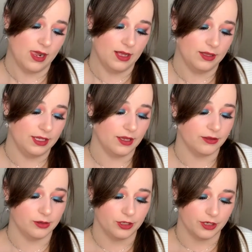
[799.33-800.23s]
the
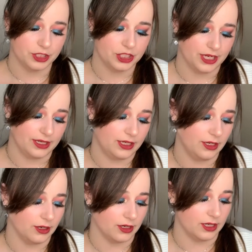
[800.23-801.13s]
other dark shade
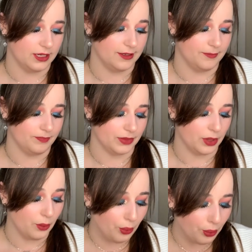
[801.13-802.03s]
here.
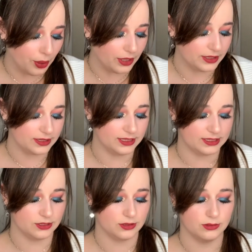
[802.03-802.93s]

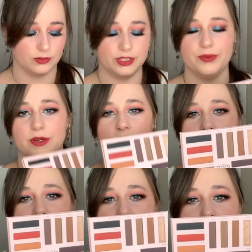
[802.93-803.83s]
This one called
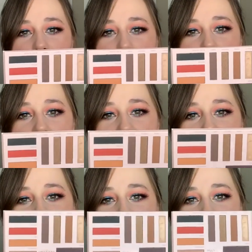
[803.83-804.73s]
Extra Dry.